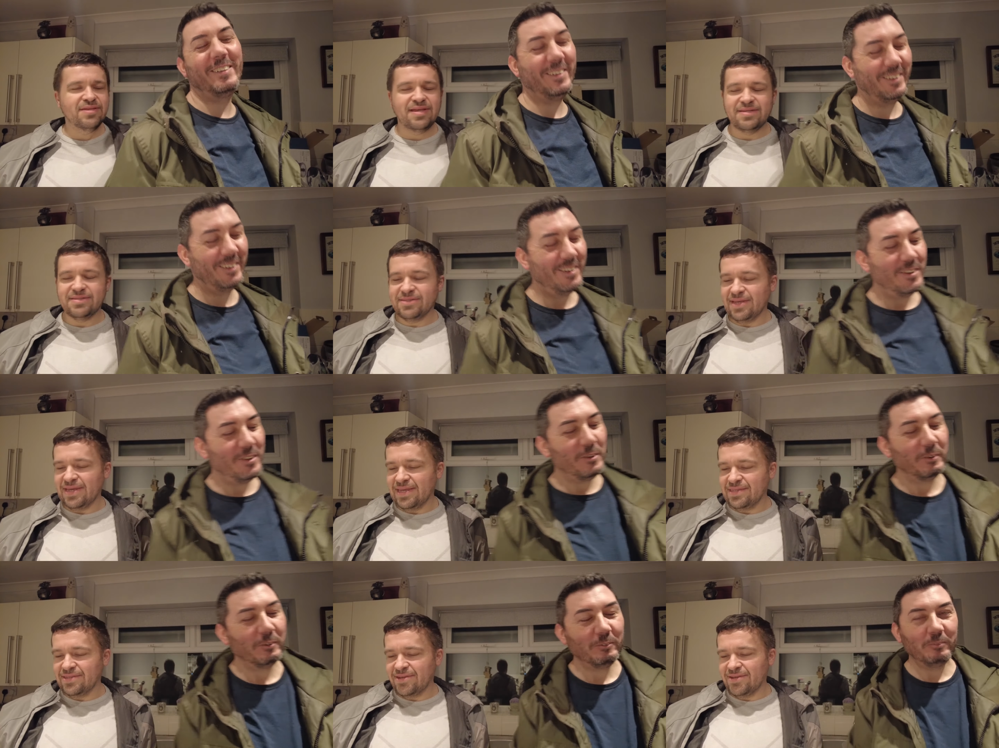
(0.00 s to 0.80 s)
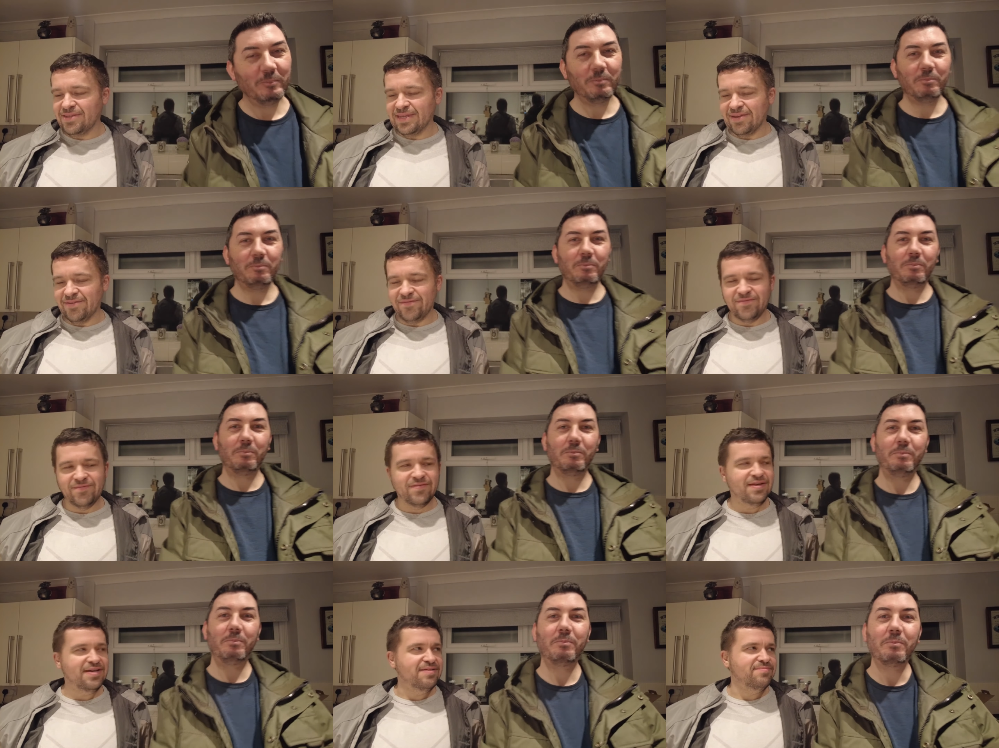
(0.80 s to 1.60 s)
Speaker 1: kind of, it turned out
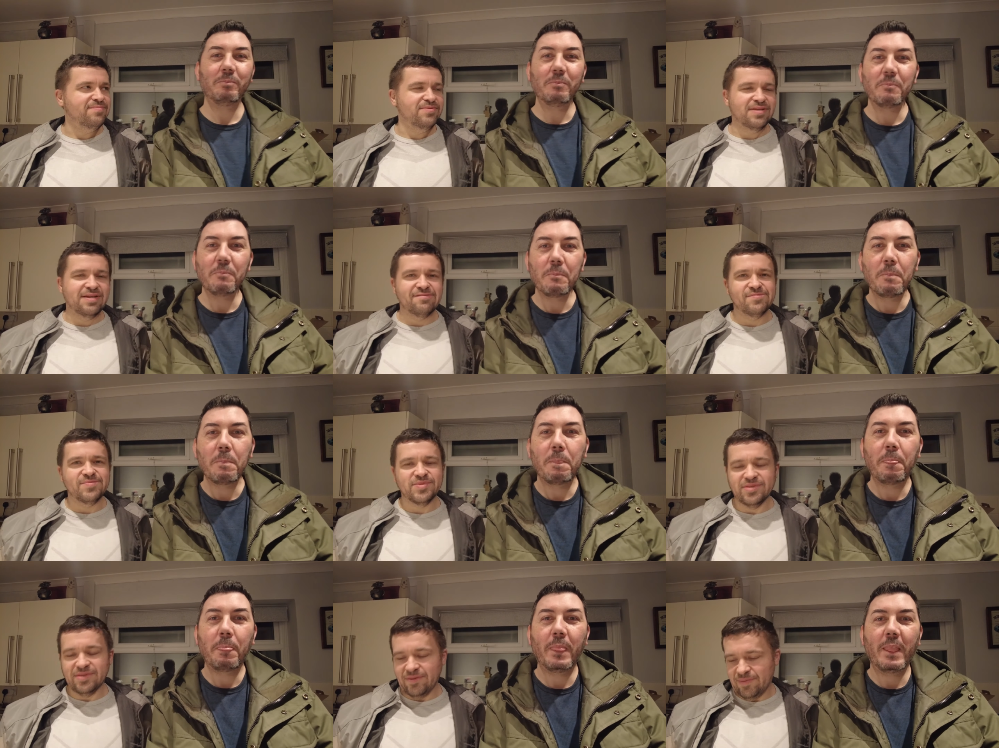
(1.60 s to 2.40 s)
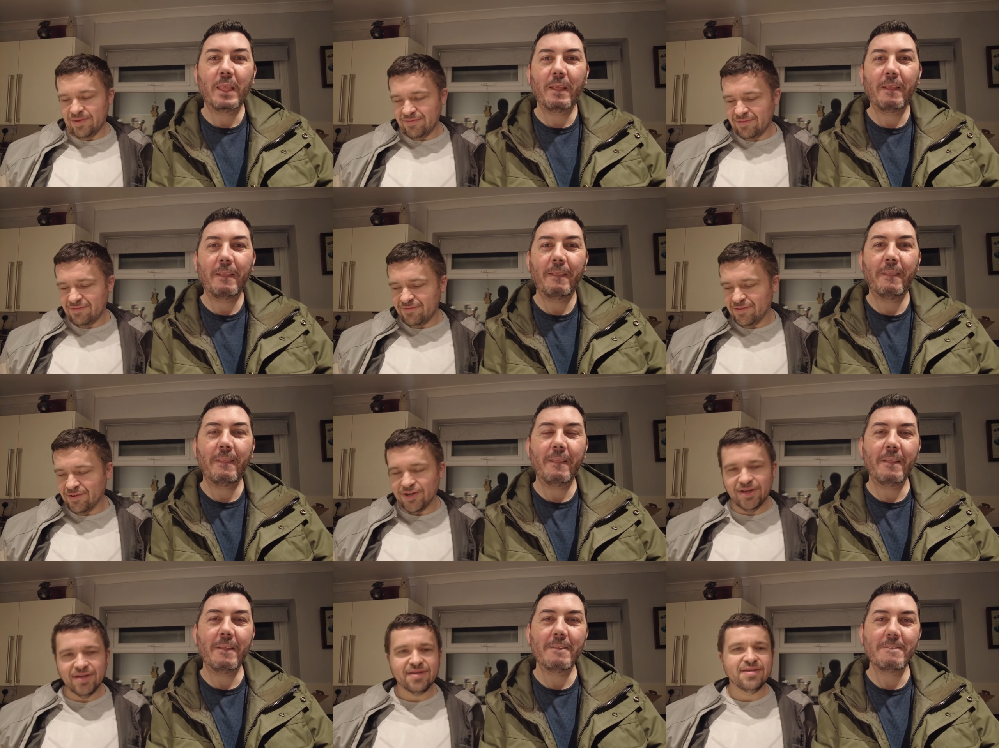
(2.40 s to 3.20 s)
fine, but Aaron was in a bit of a
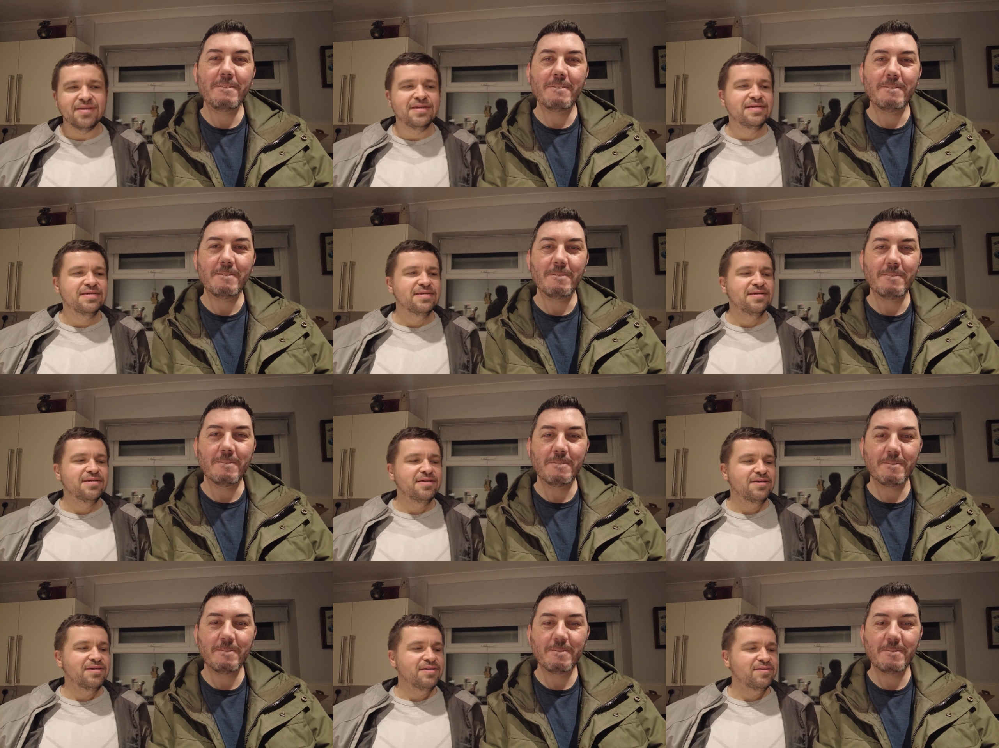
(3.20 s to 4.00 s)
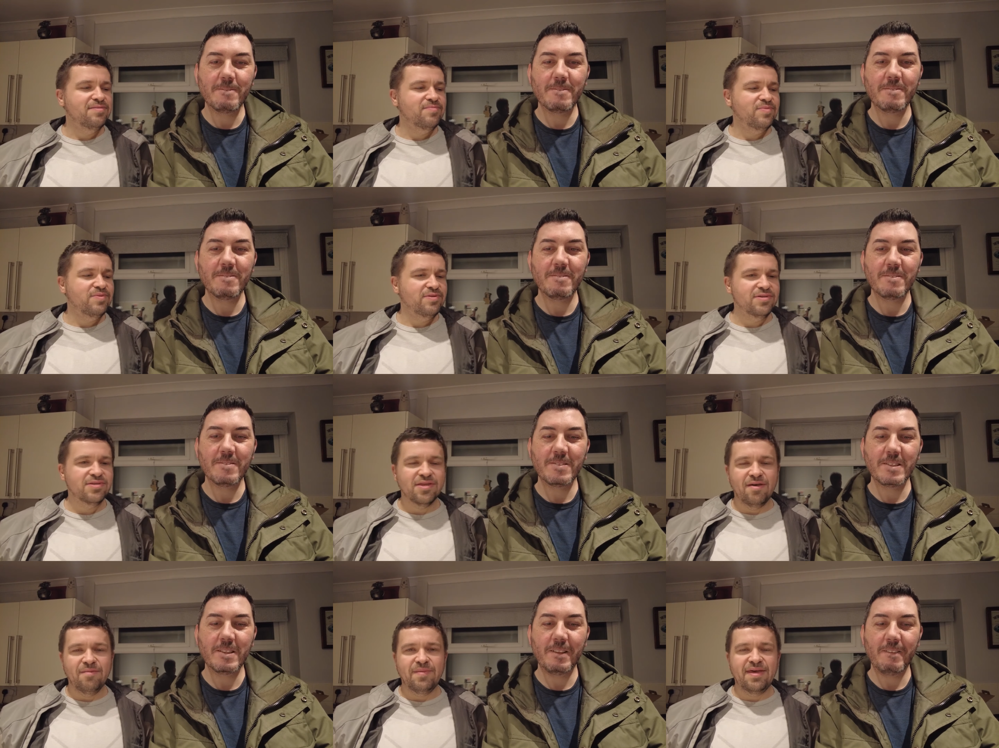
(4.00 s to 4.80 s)
funk. Mm. And we just
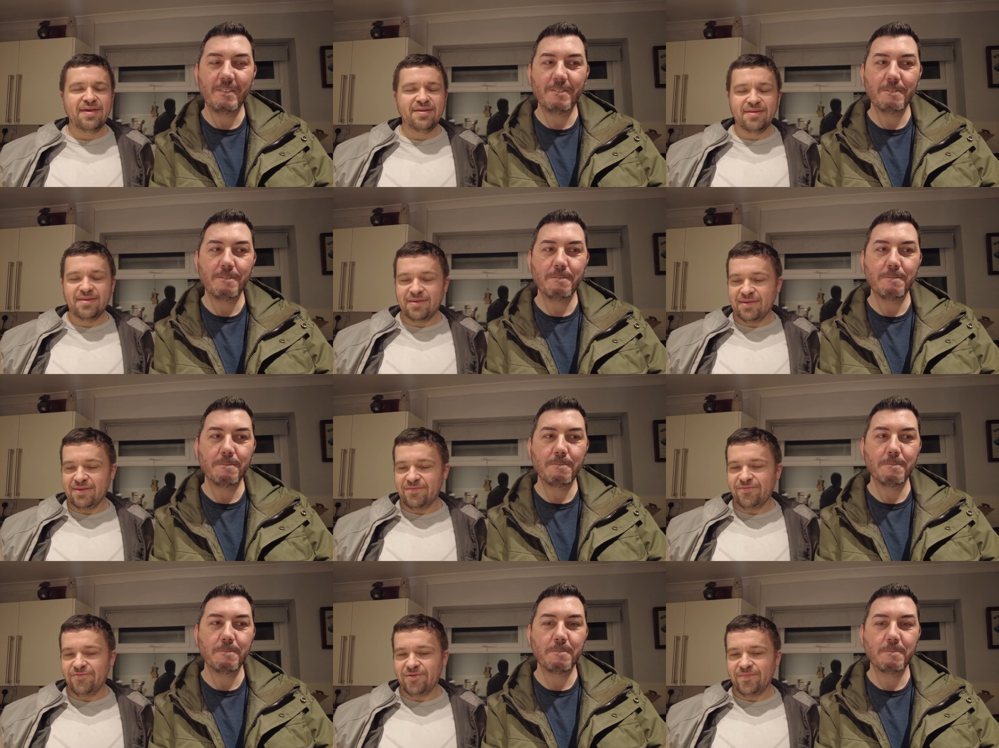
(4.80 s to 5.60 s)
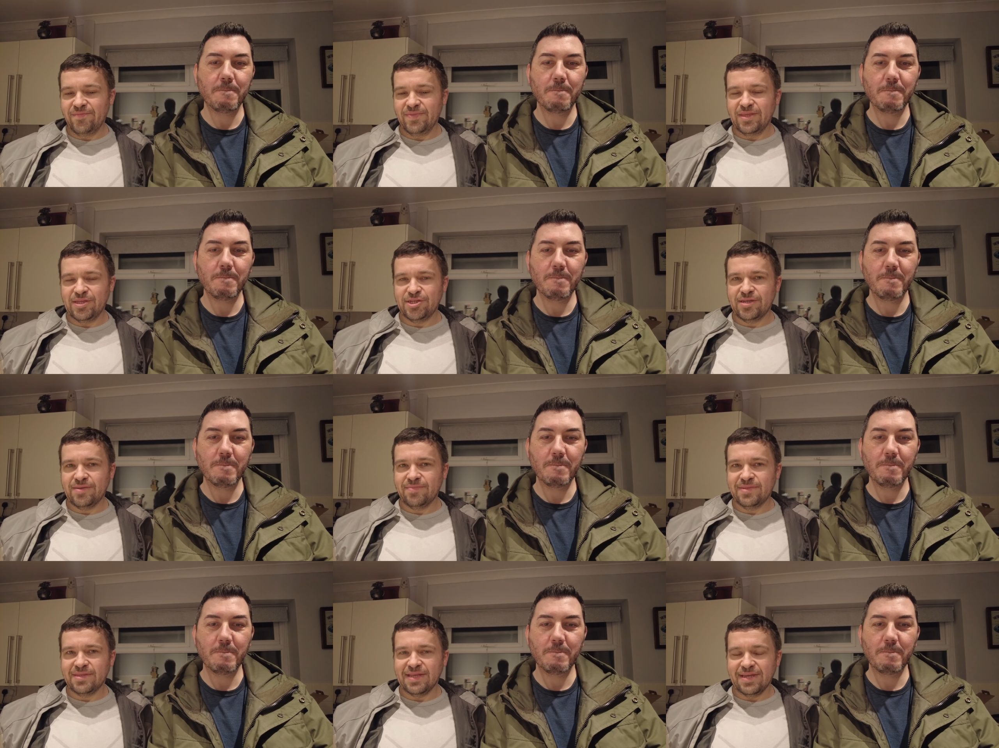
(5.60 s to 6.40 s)
got back from the
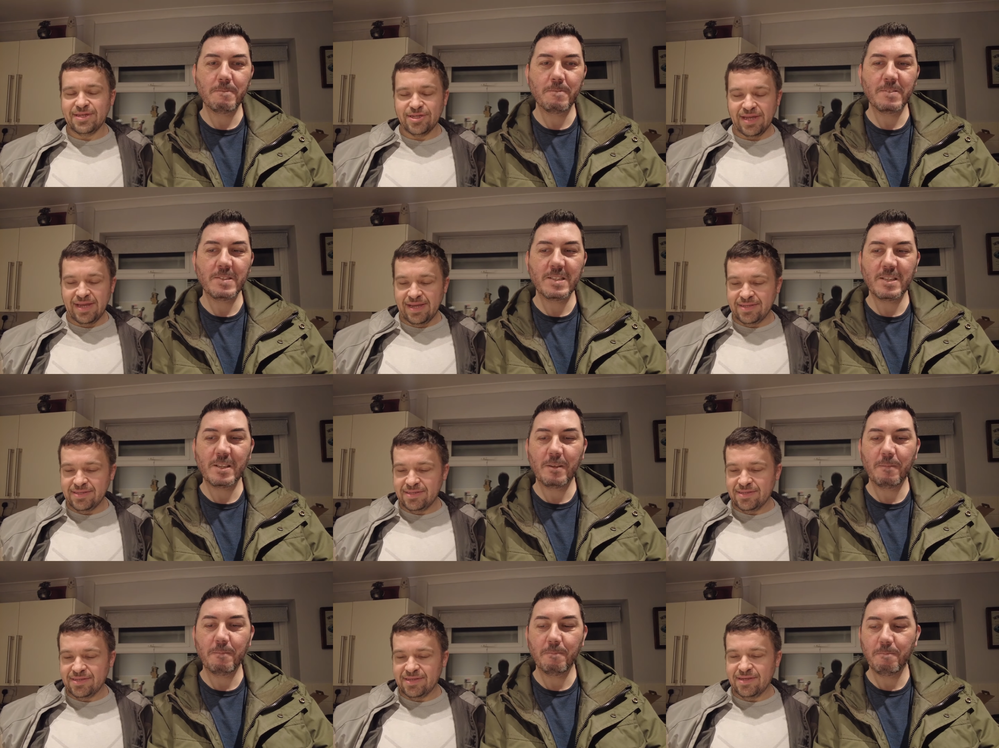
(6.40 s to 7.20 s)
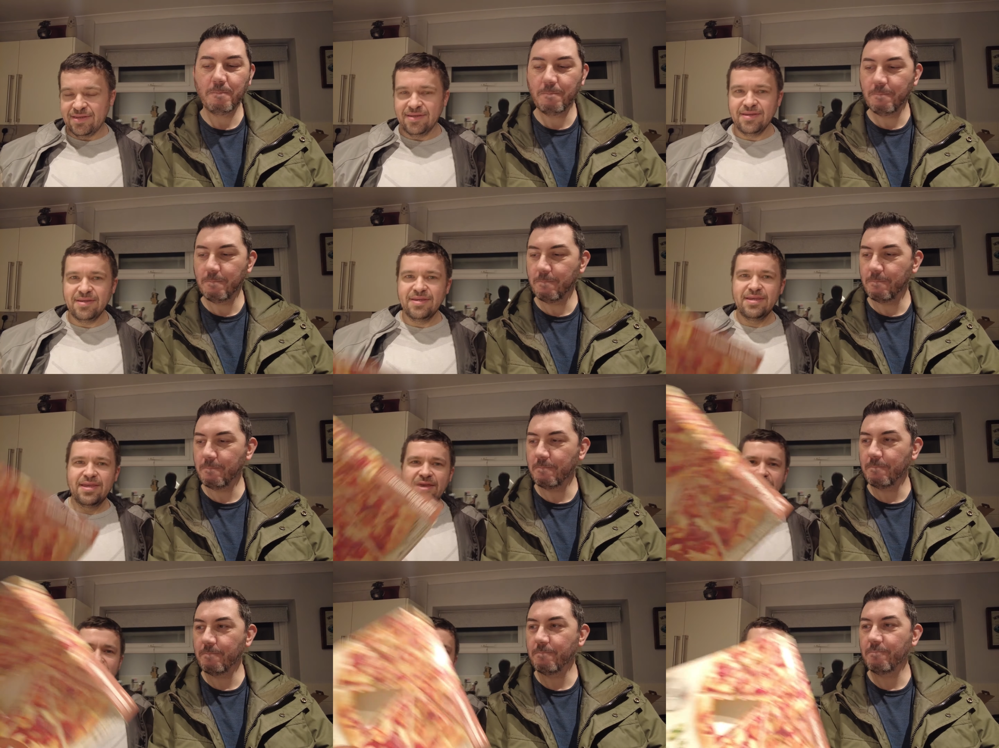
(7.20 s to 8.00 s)
gym slash Asda.
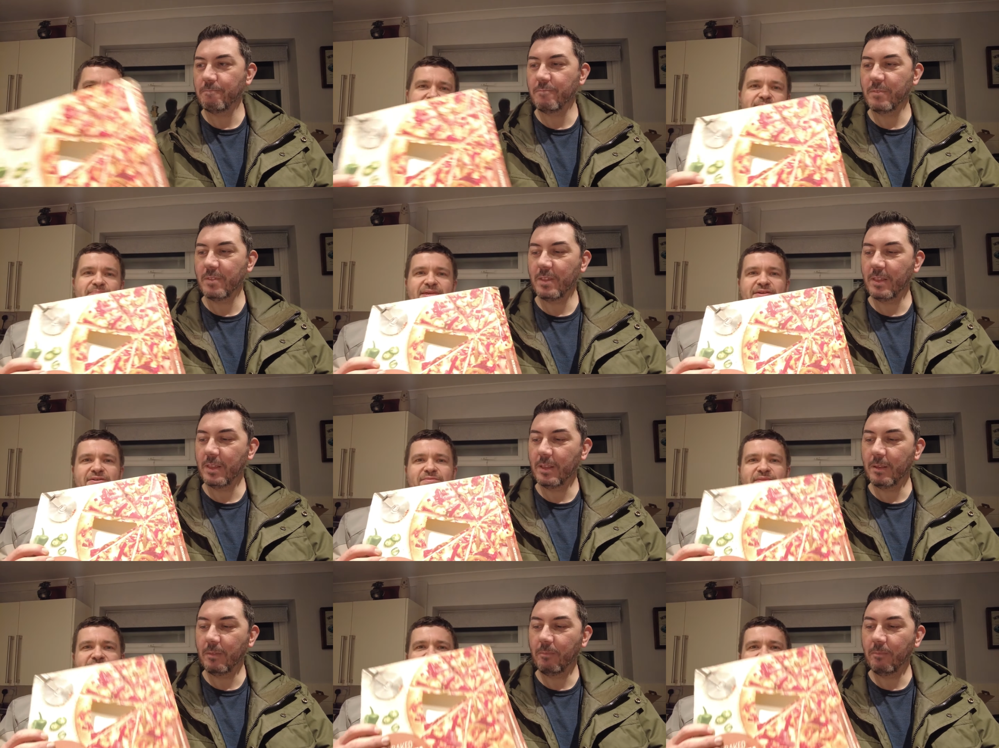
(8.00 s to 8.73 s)
We did pick up